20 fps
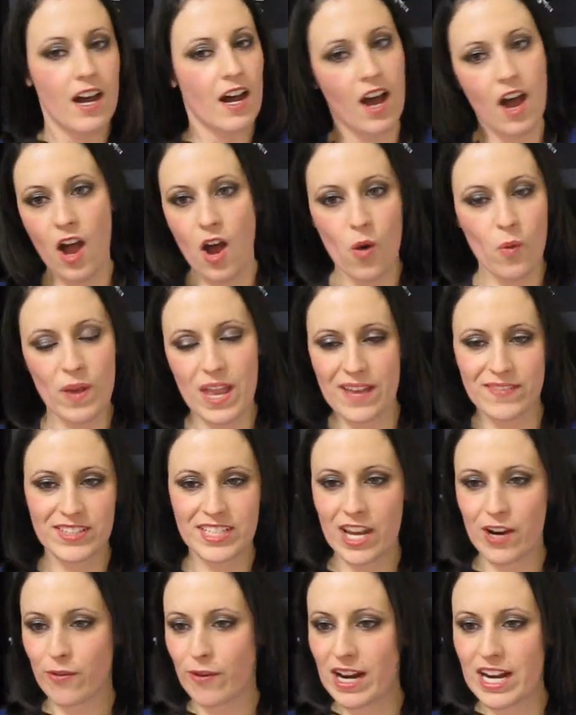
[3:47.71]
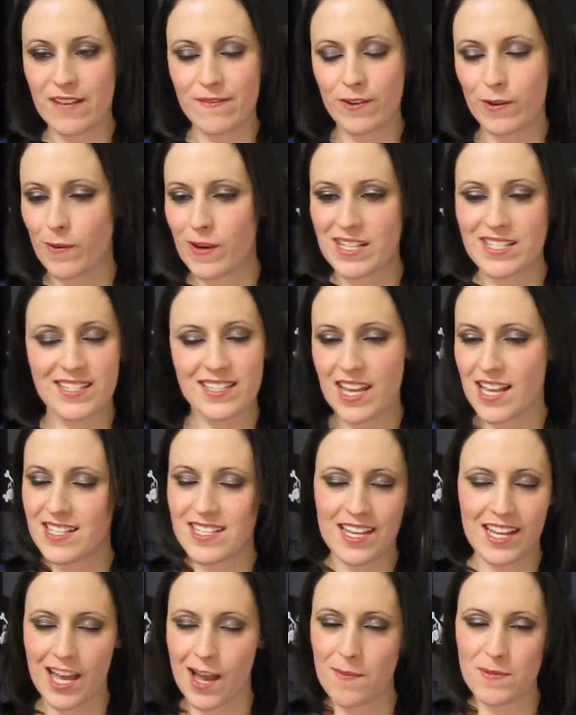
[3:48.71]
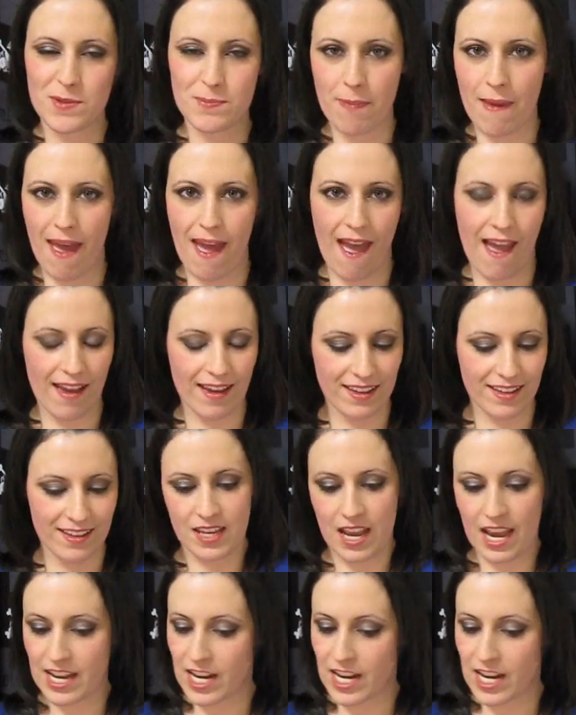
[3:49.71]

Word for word: oh, we have to get ready for when Sensei comes back.